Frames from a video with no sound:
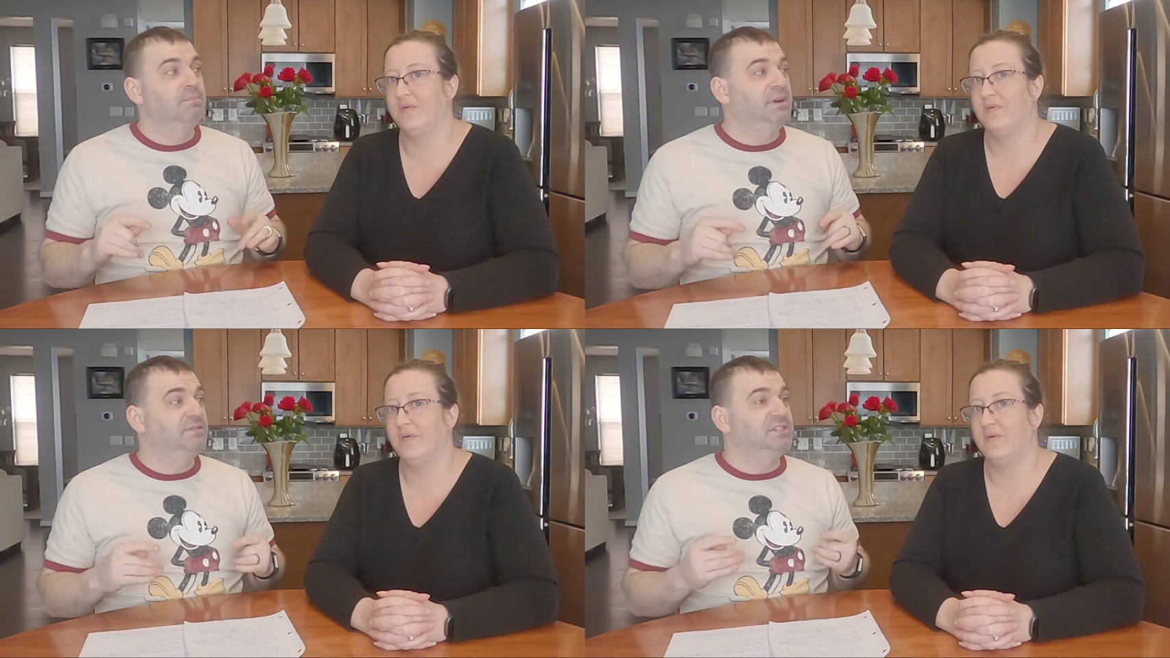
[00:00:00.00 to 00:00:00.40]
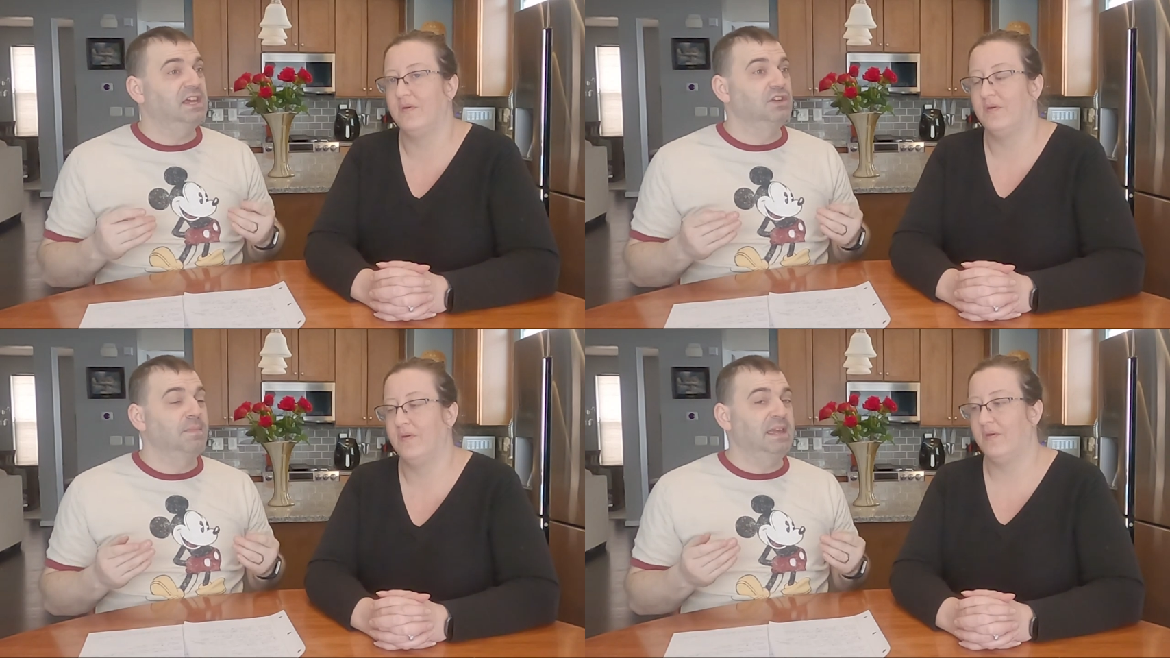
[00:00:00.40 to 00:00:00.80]
Speaker 1: But if,
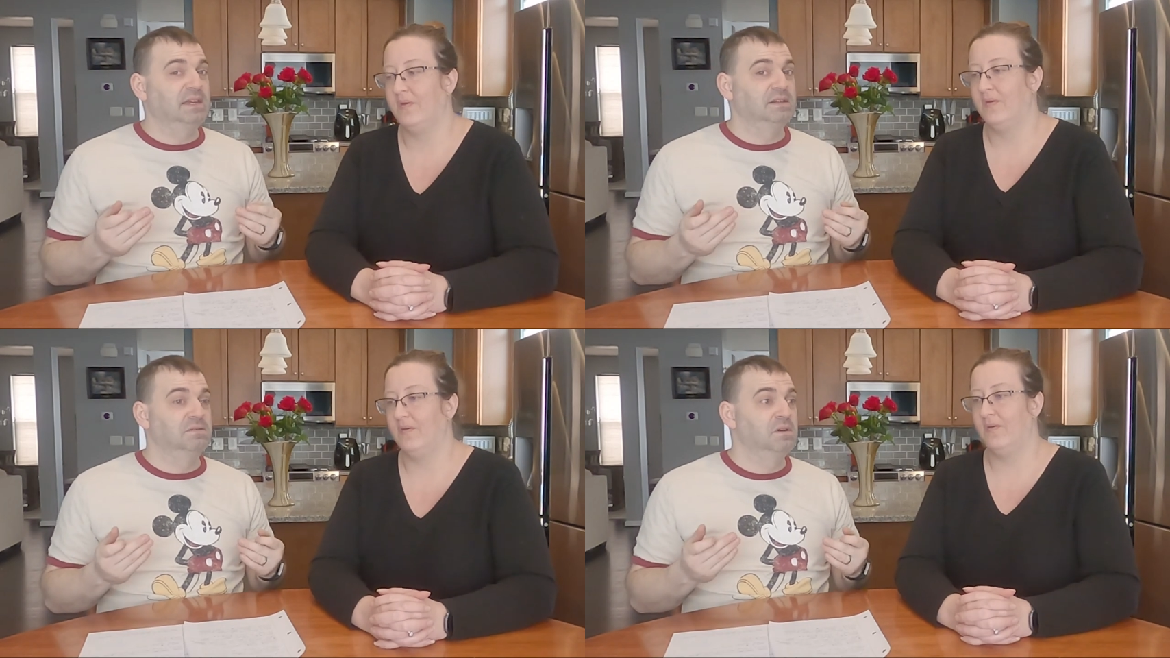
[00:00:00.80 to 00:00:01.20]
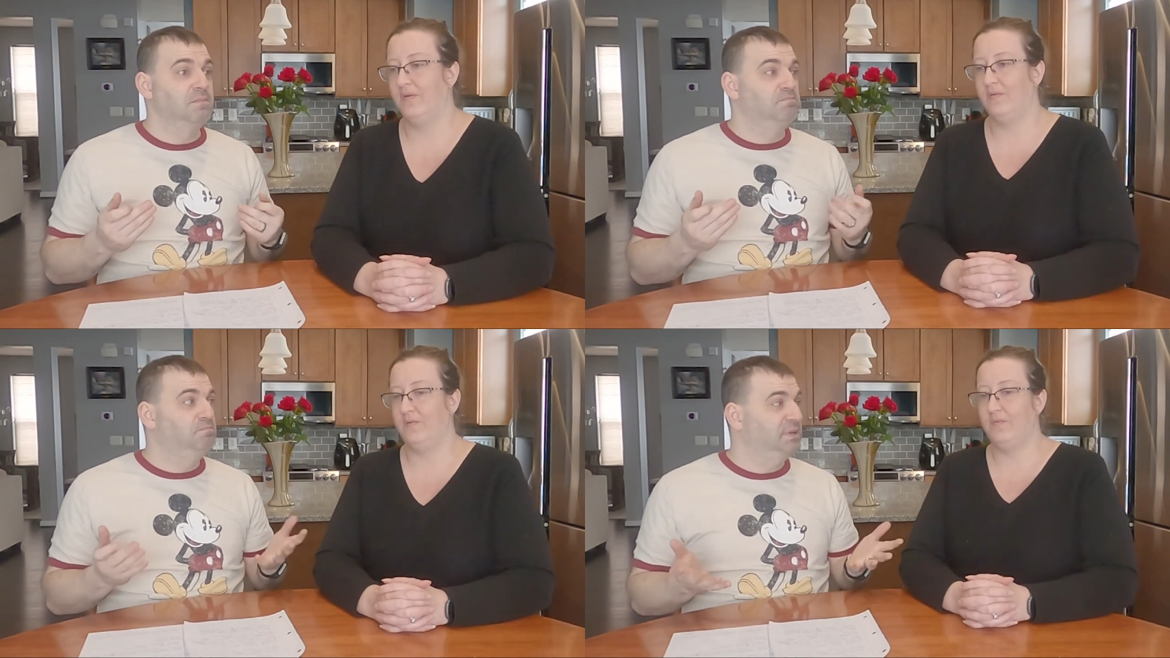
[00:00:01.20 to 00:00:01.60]
say, you're making
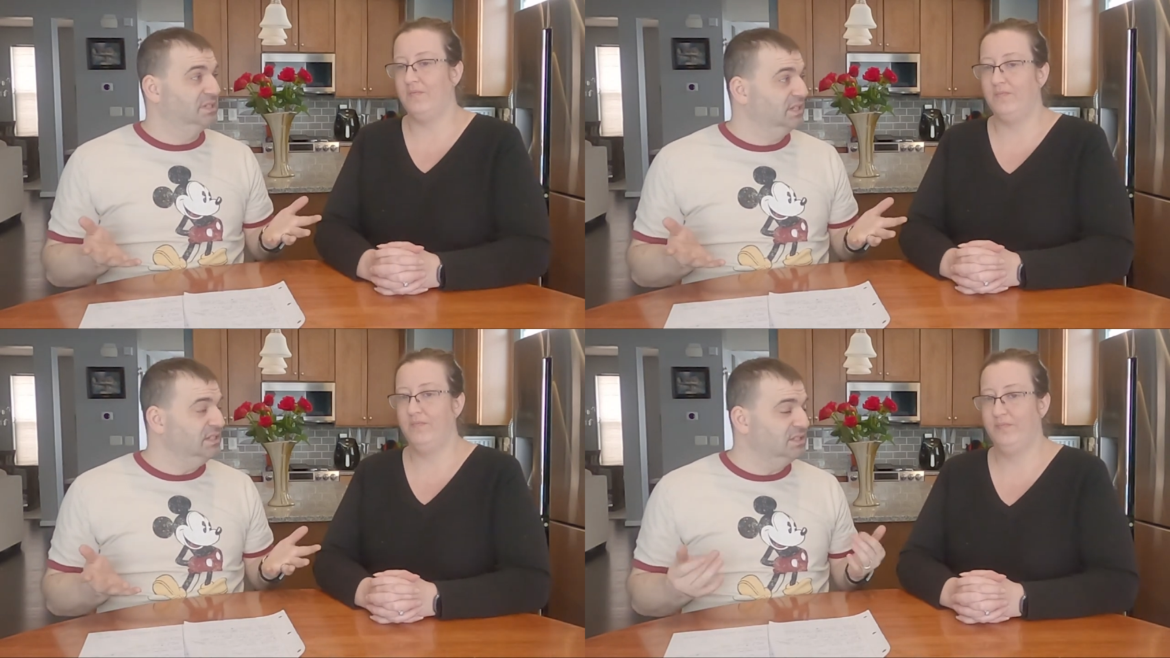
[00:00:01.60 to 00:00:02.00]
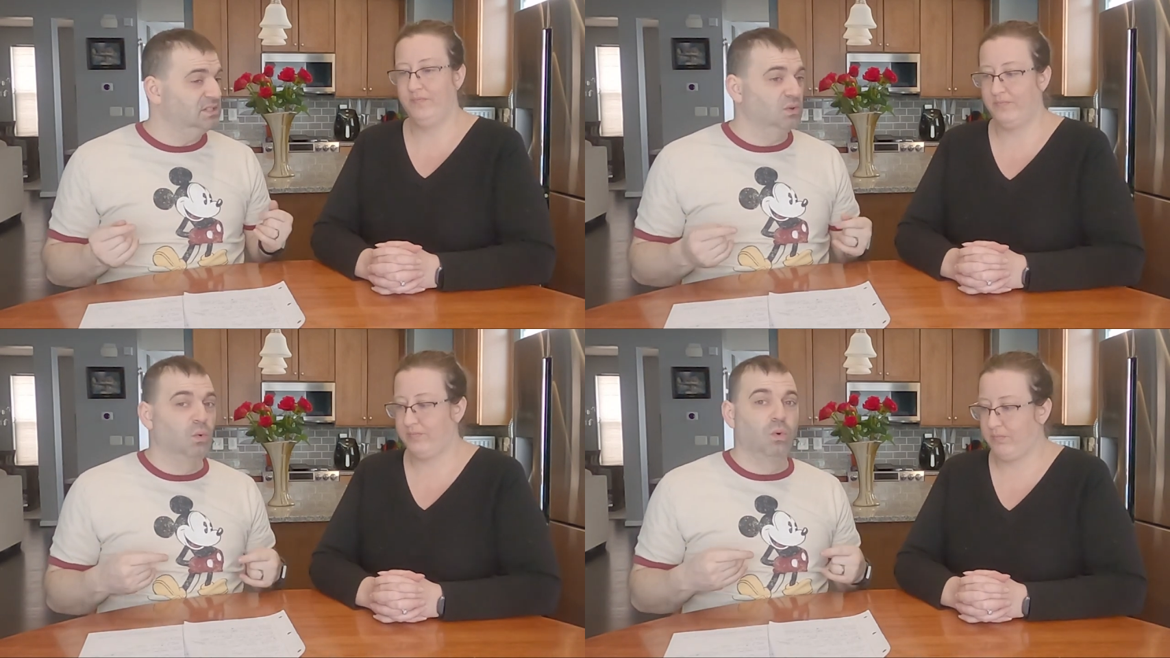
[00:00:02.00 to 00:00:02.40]
biscuits